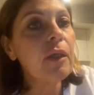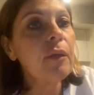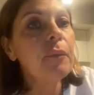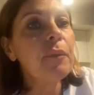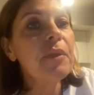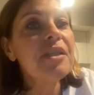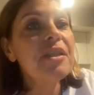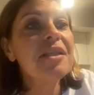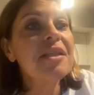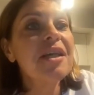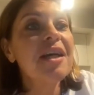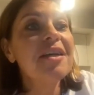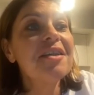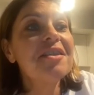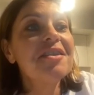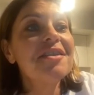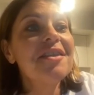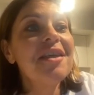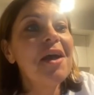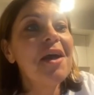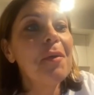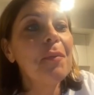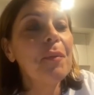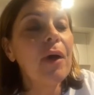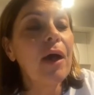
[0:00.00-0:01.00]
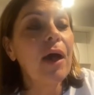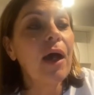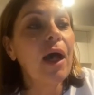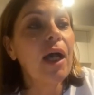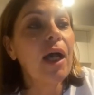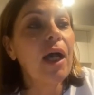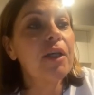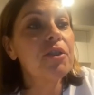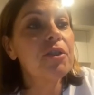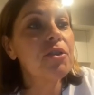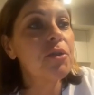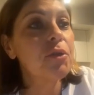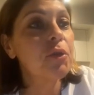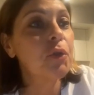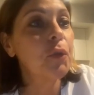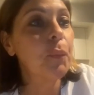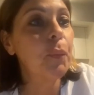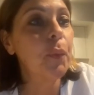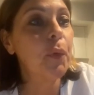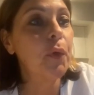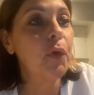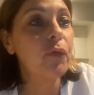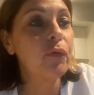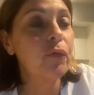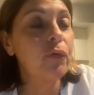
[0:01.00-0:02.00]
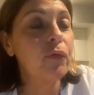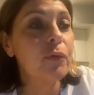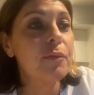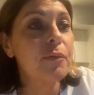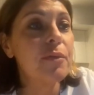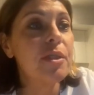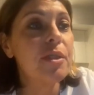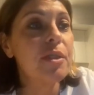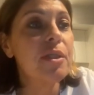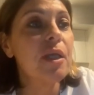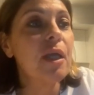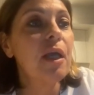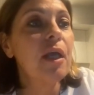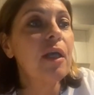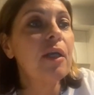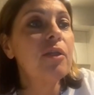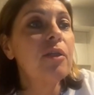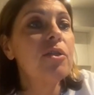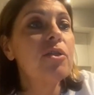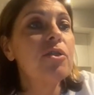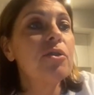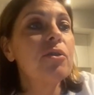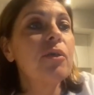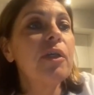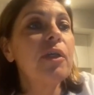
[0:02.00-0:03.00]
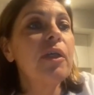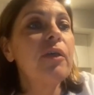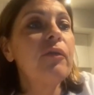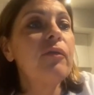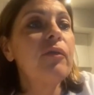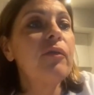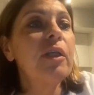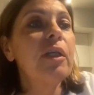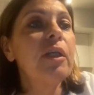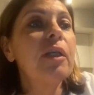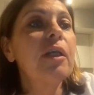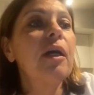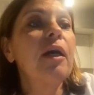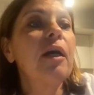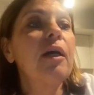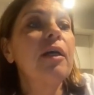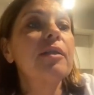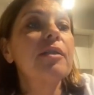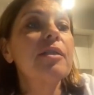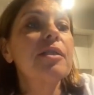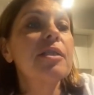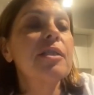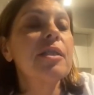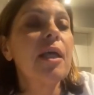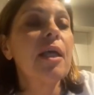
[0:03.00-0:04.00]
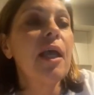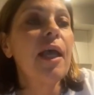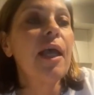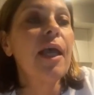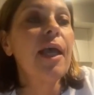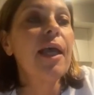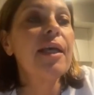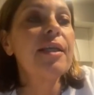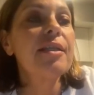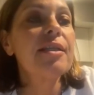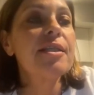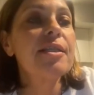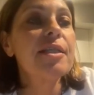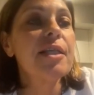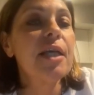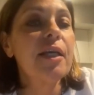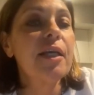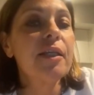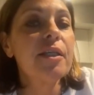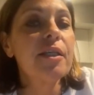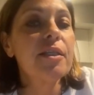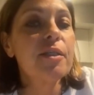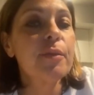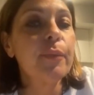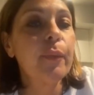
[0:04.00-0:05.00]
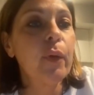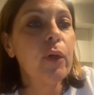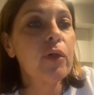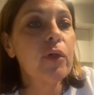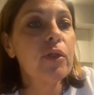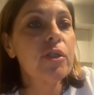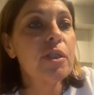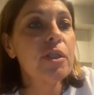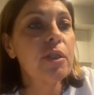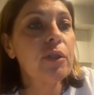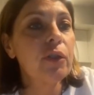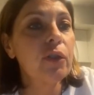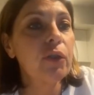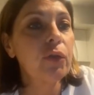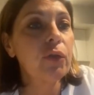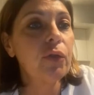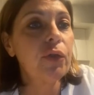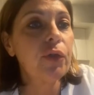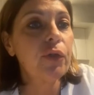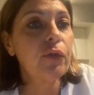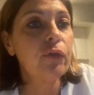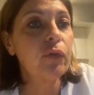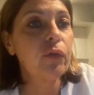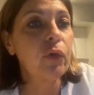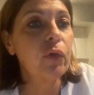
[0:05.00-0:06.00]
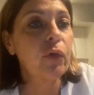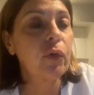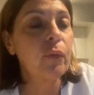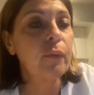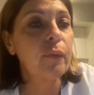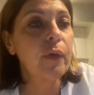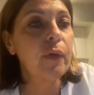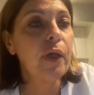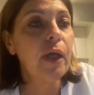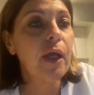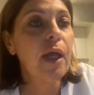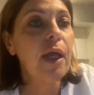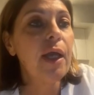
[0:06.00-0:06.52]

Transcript: Besides them, I took perfumes, 2 evening gowns, and Sanya's boxing uniform.